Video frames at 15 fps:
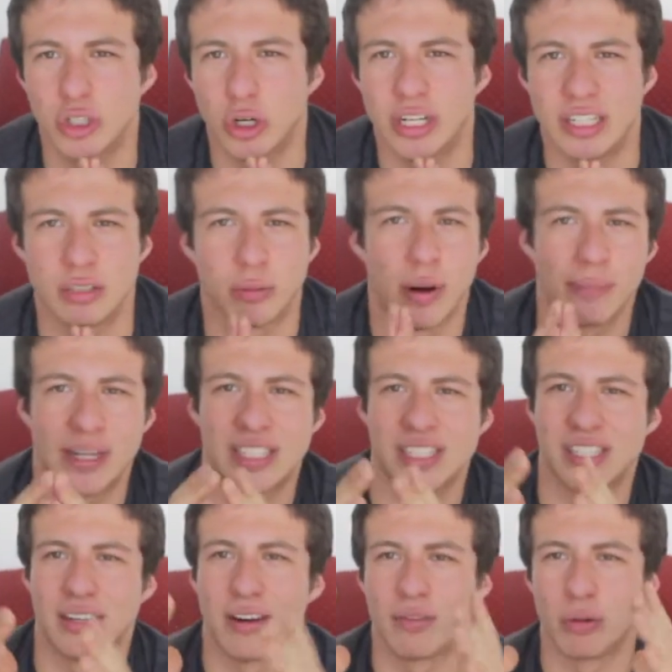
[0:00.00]
journey is
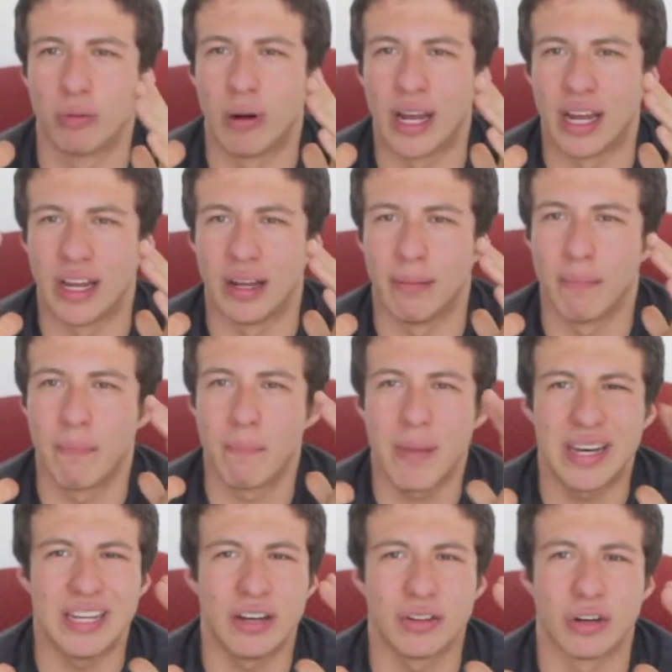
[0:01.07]
reminiscent of the way
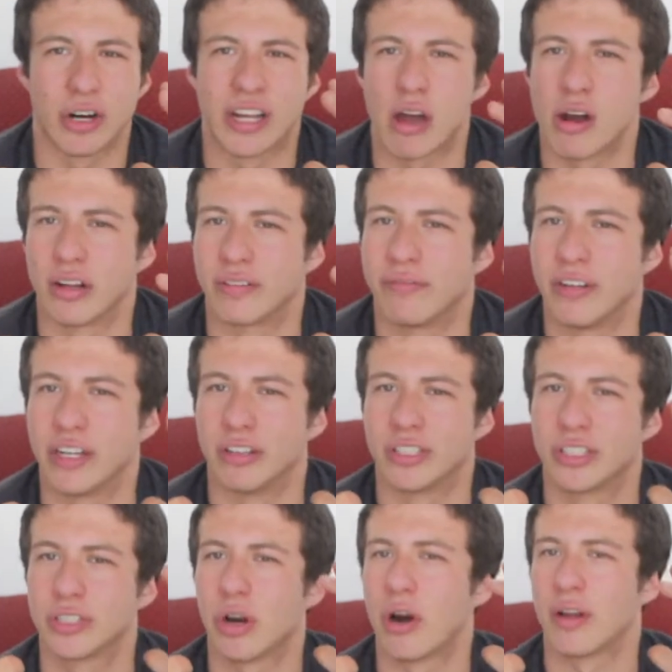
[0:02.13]
many other iconic
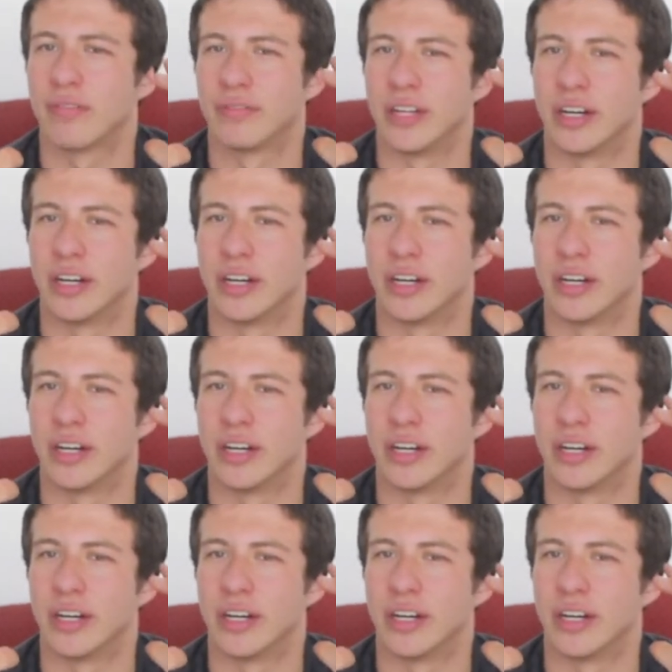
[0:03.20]
figures start off